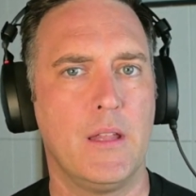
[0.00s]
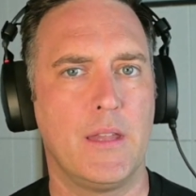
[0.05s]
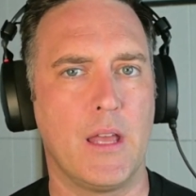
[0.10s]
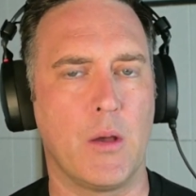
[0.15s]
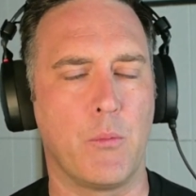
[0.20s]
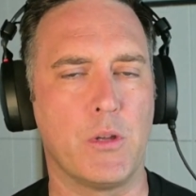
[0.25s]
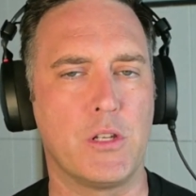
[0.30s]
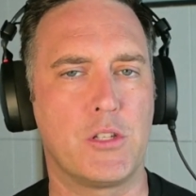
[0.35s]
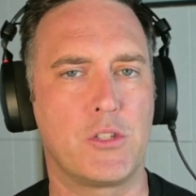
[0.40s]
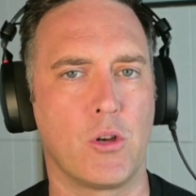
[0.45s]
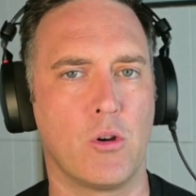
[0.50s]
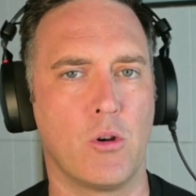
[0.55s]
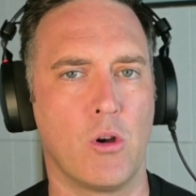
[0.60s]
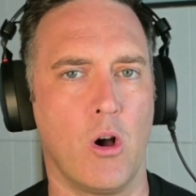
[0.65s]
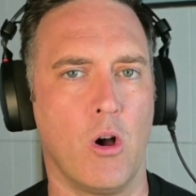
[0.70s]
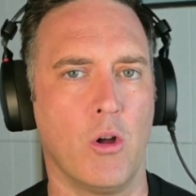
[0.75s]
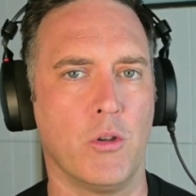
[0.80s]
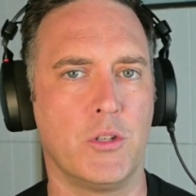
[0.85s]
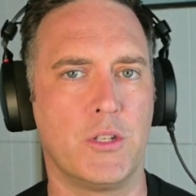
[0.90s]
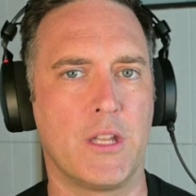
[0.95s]
that we saw
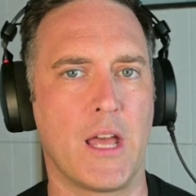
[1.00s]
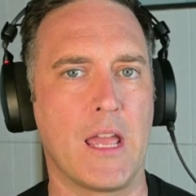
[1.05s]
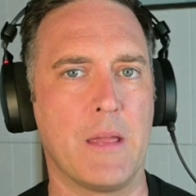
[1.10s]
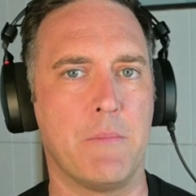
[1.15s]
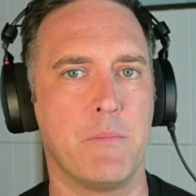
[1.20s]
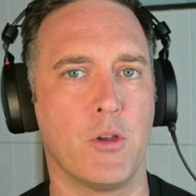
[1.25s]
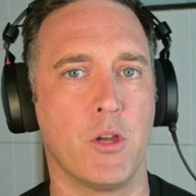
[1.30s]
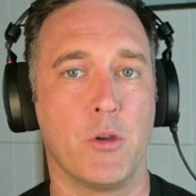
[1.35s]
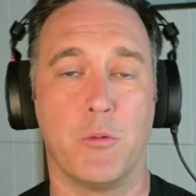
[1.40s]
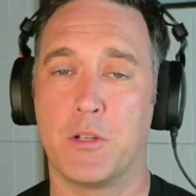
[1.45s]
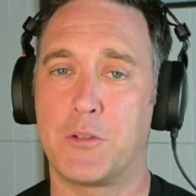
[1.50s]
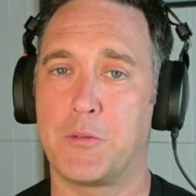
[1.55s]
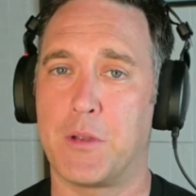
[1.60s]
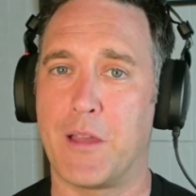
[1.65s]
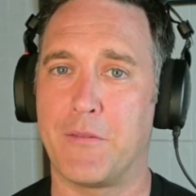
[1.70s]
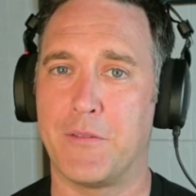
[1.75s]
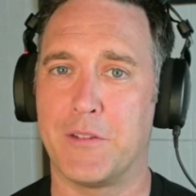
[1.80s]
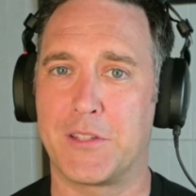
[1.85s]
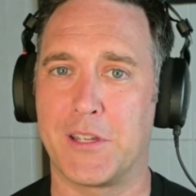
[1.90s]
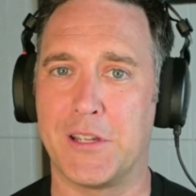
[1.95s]
on debut, which we
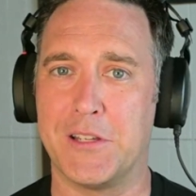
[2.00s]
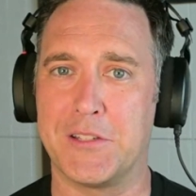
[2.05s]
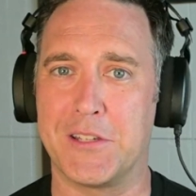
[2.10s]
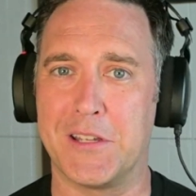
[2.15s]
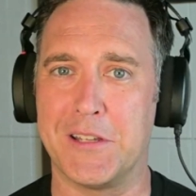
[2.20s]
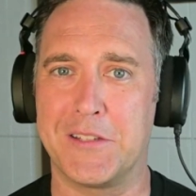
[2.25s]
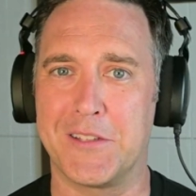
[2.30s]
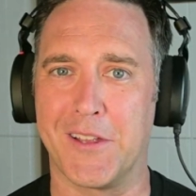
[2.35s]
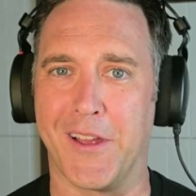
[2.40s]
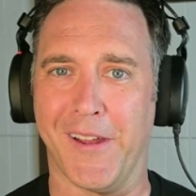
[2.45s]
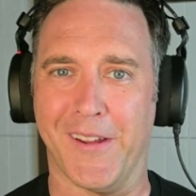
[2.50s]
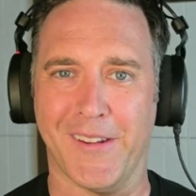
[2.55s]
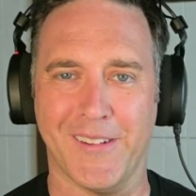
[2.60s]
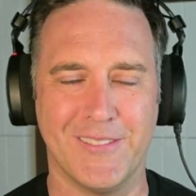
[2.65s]
haven't seen since, though.